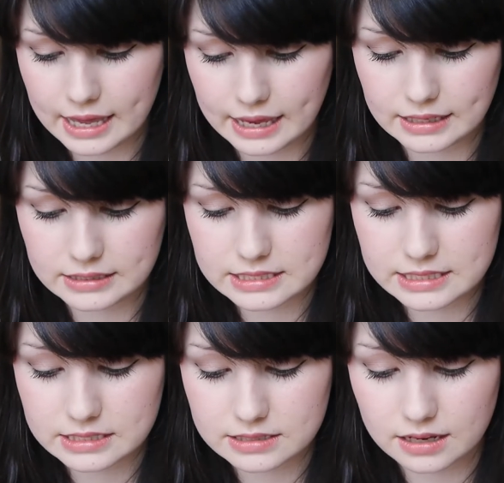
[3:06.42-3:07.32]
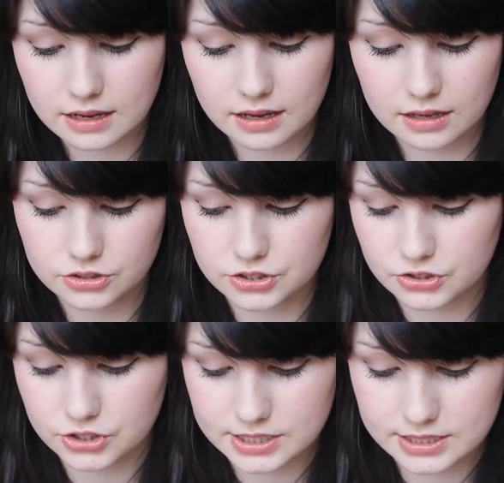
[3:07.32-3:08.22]
It's
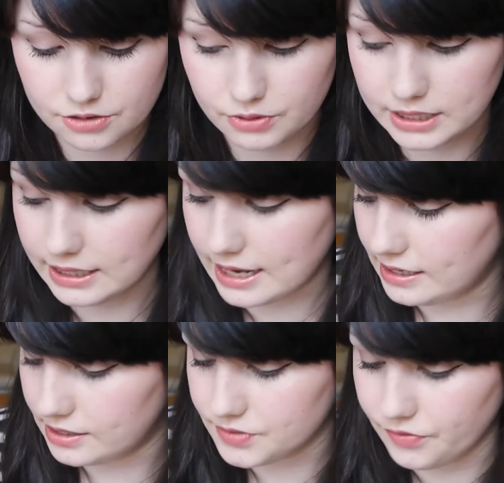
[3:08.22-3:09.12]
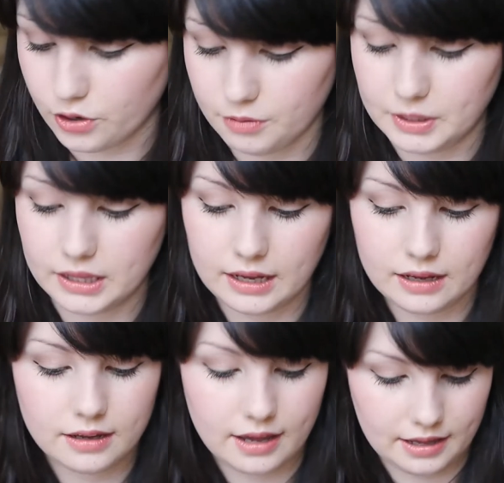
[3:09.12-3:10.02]
just a really nice formula,